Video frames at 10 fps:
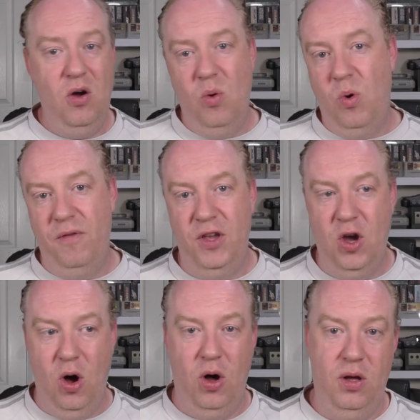what have you
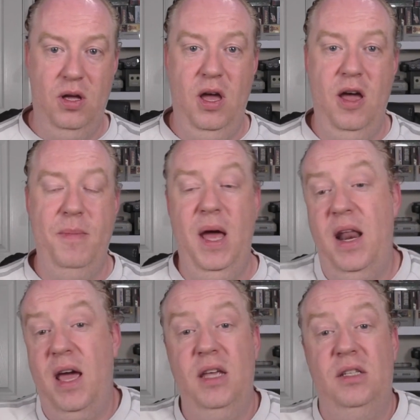got?
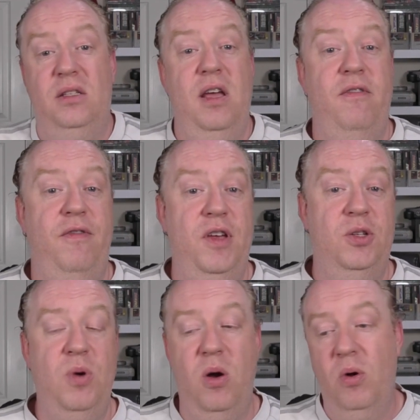And that is the other thing
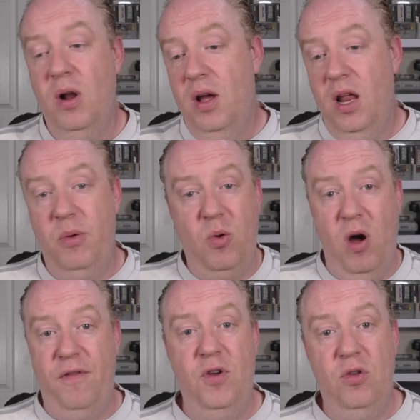as well. There'll be
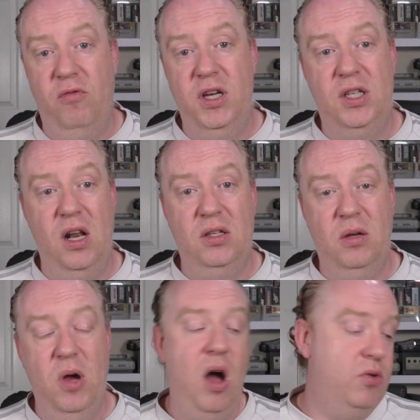quite a few of the resellers.
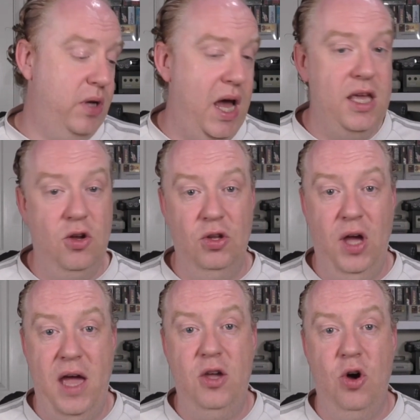I go, oh, so how you
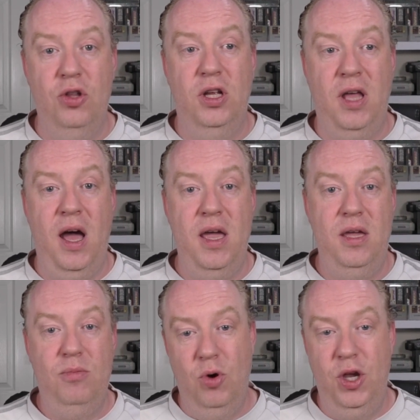got on
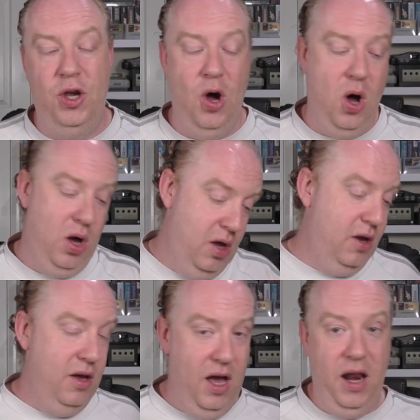today? What you got?
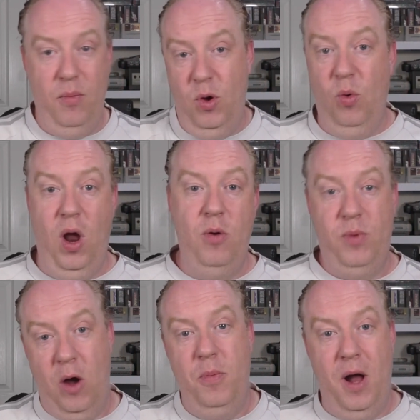And then we all
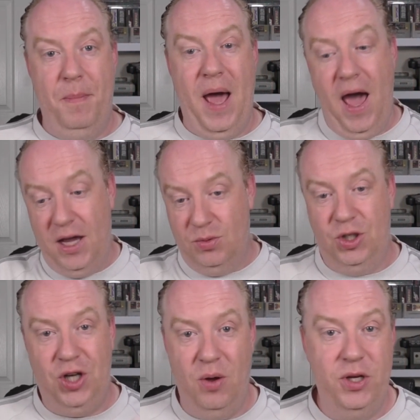open our bags. We
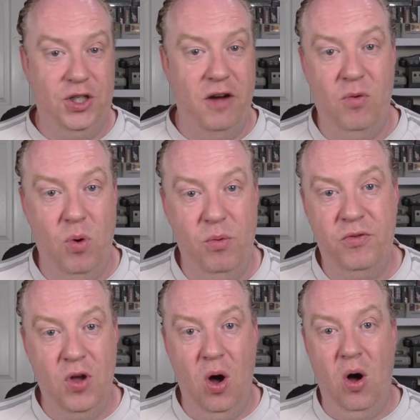show each other what
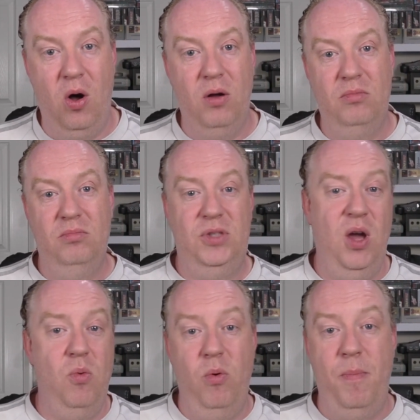we've got,
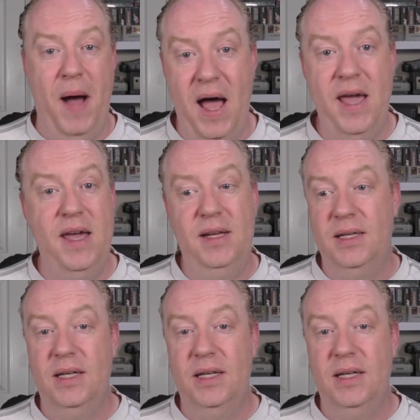tell what we paid,